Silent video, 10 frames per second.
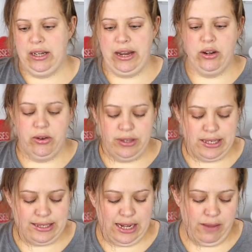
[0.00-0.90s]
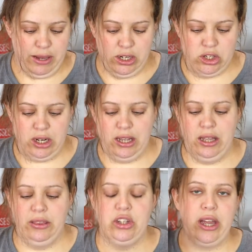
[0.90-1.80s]
I know this is damaged.
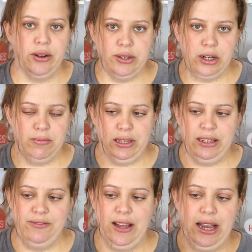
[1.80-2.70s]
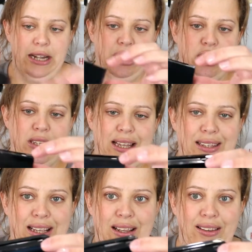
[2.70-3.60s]
The shadows are completely fine. It just has
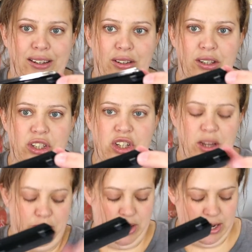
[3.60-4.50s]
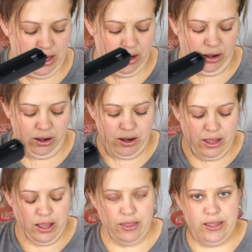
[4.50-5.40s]
like a little chip right here.
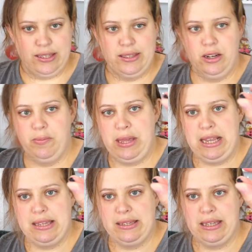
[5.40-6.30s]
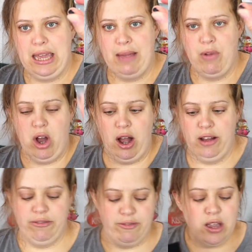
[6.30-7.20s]
This little piece came
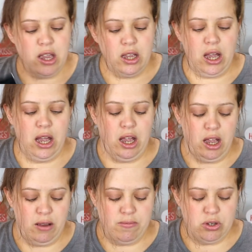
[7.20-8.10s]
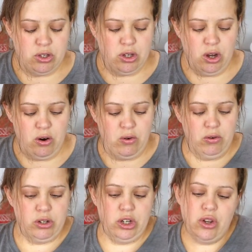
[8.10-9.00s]
off.
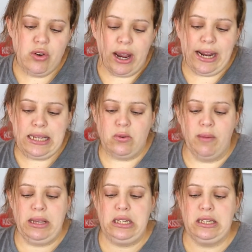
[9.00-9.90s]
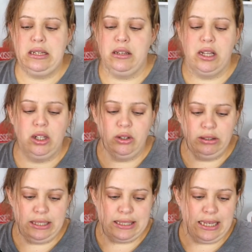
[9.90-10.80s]
So do you guys want me to still
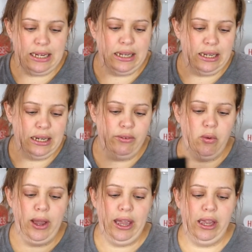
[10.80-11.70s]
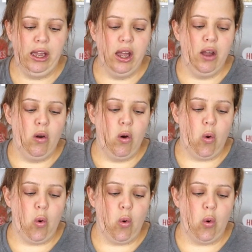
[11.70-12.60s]
include this in a giveaway
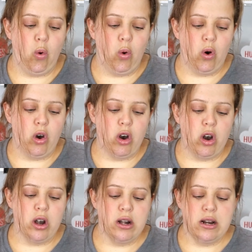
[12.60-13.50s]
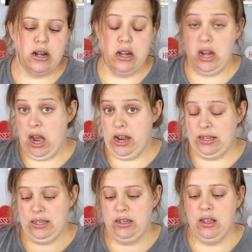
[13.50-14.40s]
or
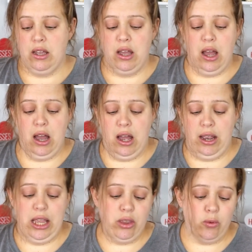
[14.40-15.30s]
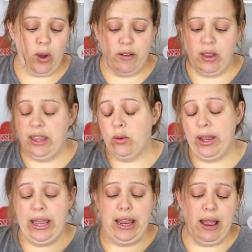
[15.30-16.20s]
not? Either
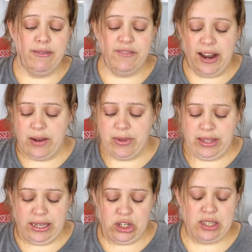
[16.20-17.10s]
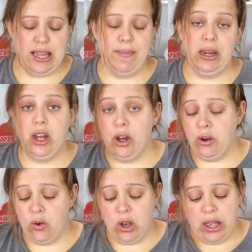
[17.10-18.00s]
way, I'm fine with it. Just let me
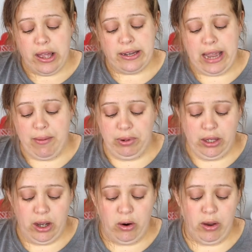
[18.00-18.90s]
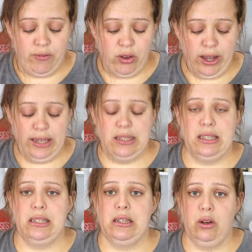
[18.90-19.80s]
know down below if you
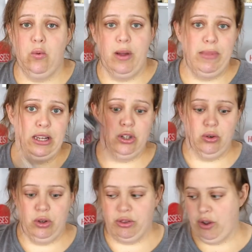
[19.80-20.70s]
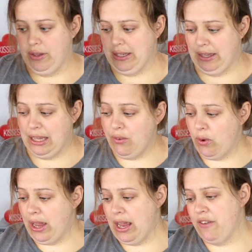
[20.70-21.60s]
guys still want me to throw this in the giveaway.